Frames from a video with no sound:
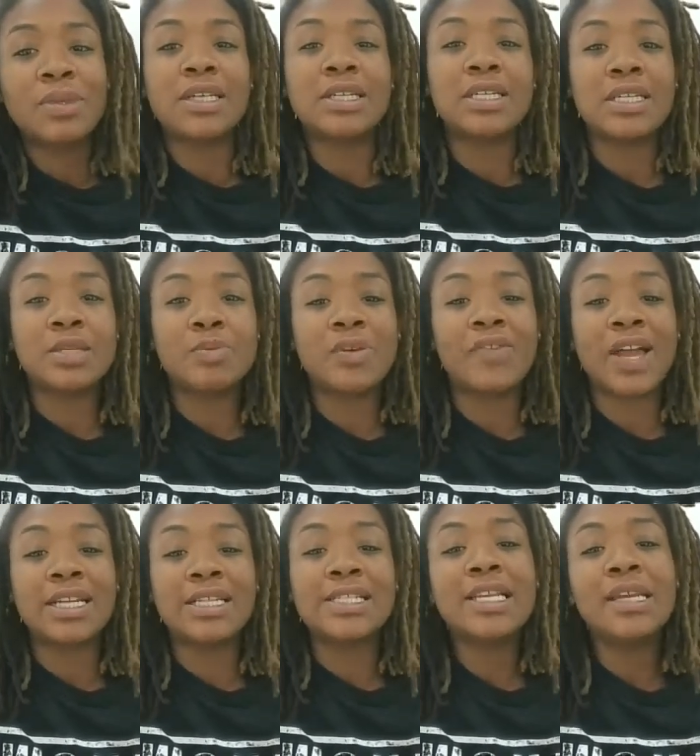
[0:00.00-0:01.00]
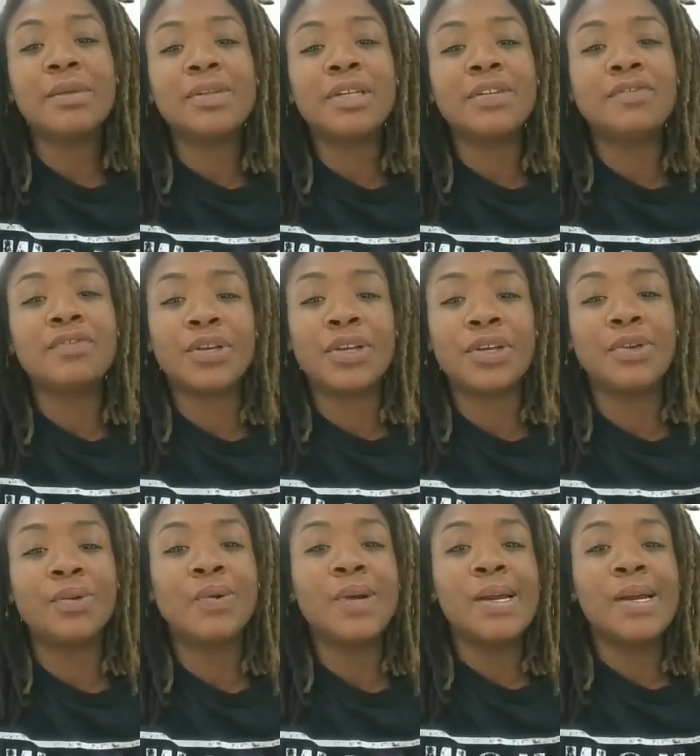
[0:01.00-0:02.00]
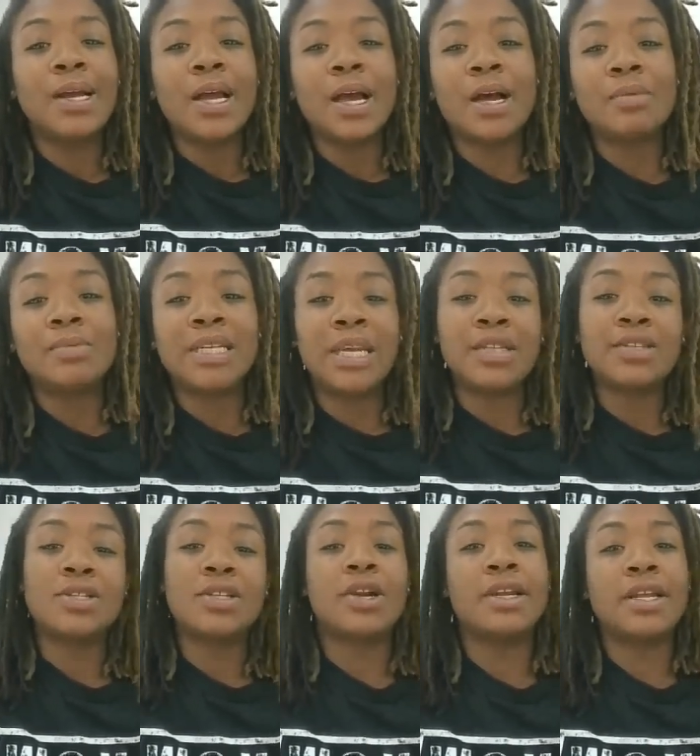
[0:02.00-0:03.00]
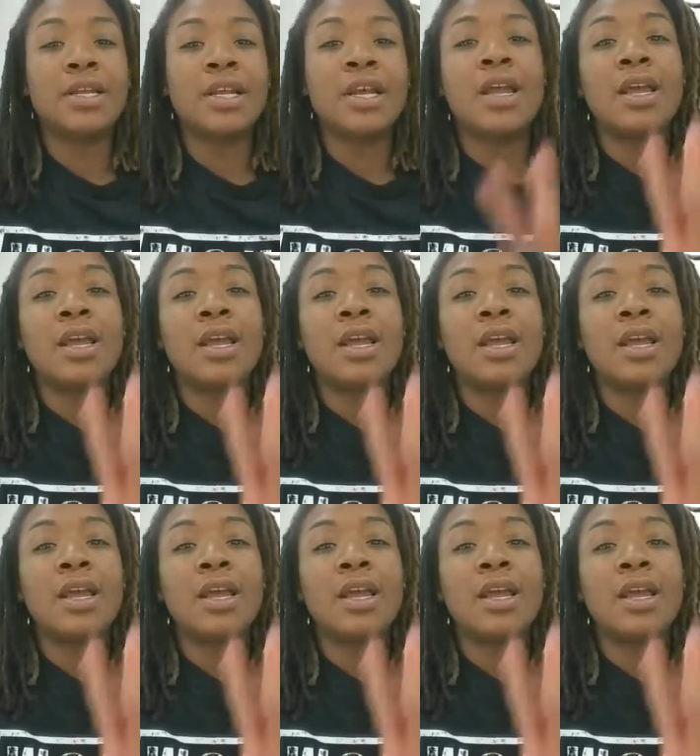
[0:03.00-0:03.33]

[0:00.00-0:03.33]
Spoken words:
but it does provide a template for you to get started.